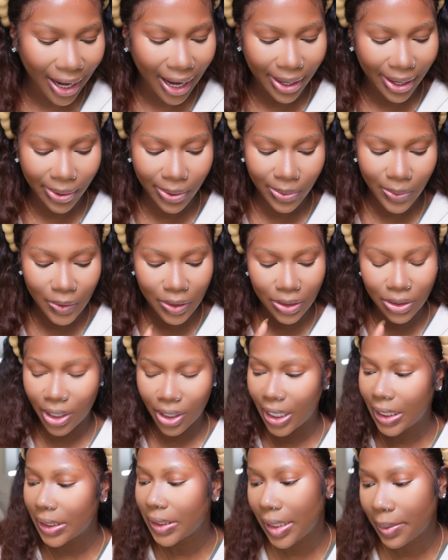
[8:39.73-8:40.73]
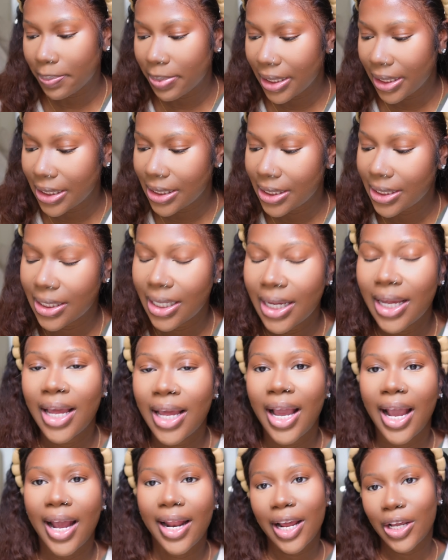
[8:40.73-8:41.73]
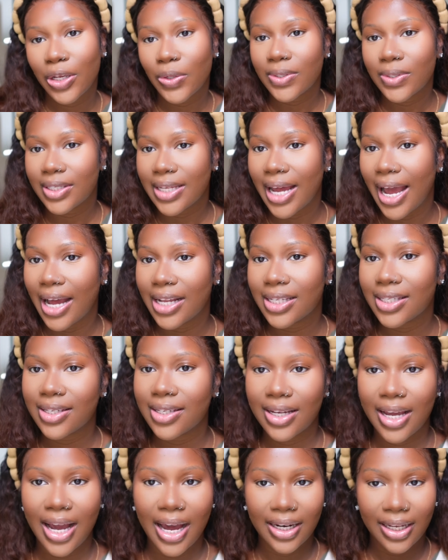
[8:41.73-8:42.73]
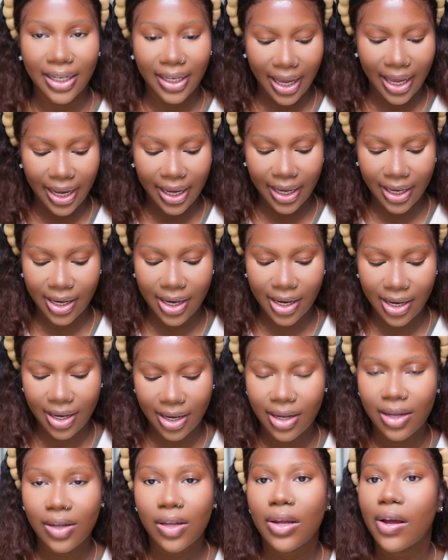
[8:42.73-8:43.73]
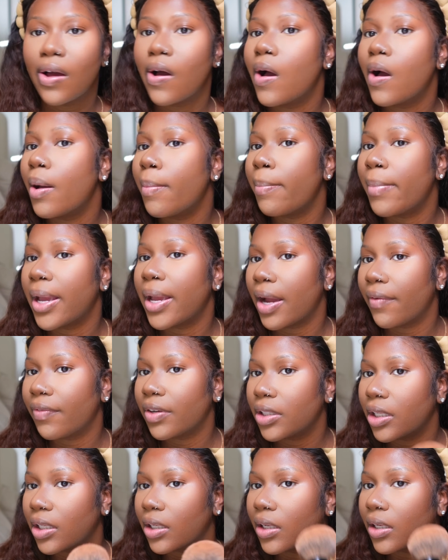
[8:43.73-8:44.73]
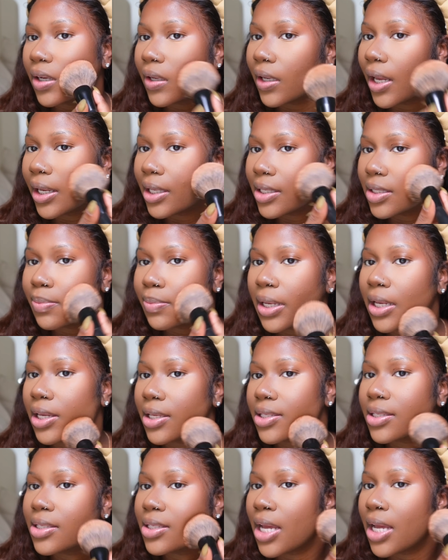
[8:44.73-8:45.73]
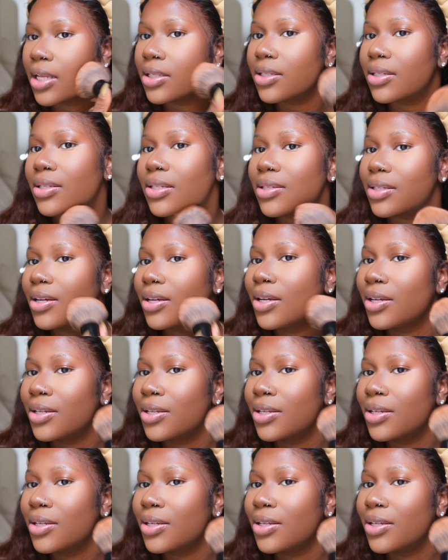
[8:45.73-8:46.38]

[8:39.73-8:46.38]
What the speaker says: I use Dark Deepest, and I use that to kind of like make everything look like it's making sense.